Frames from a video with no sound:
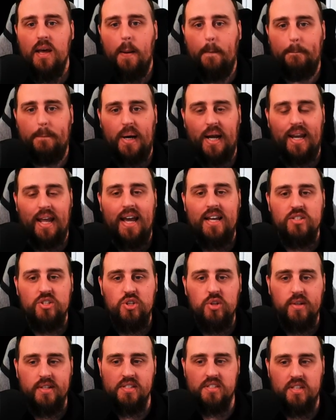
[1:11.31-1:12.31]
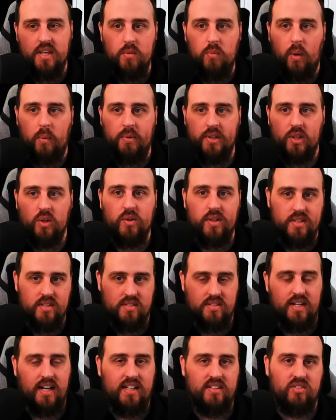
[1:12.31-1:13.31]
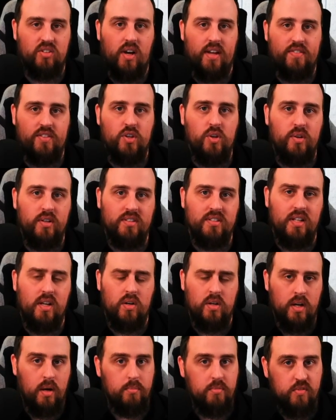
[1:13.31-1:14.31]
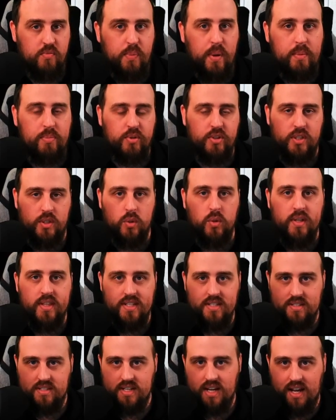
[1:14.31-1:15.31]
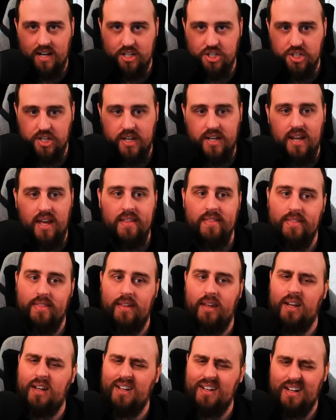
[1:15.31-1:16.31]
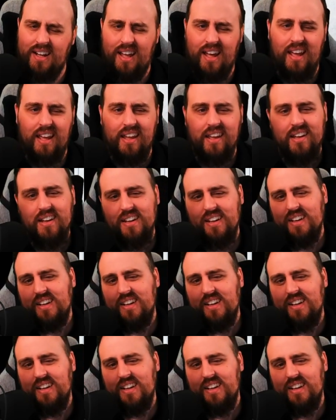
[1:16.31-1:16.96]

But as you can see, when we look at the Scythe units, there are a number of people that look at this data sheet and think, okay,